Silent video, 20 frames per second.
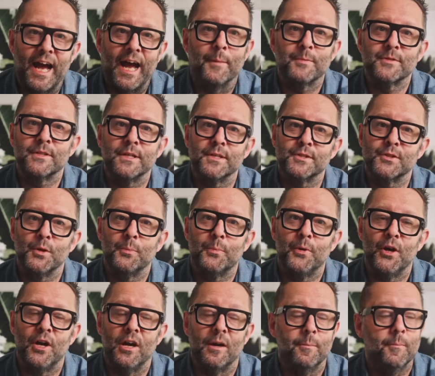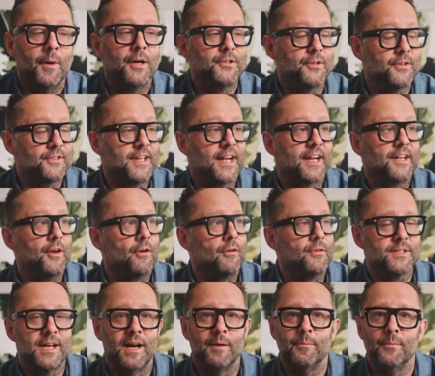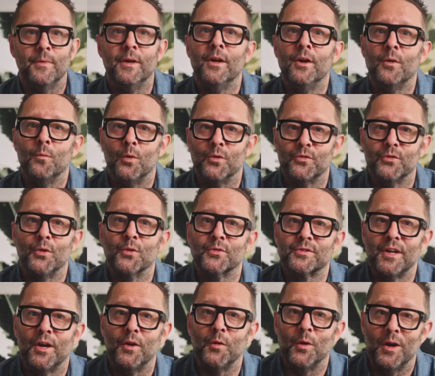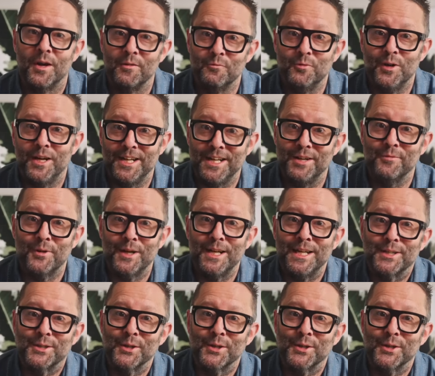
Absolutely superb. Mind you, the second Horrors album was also really, really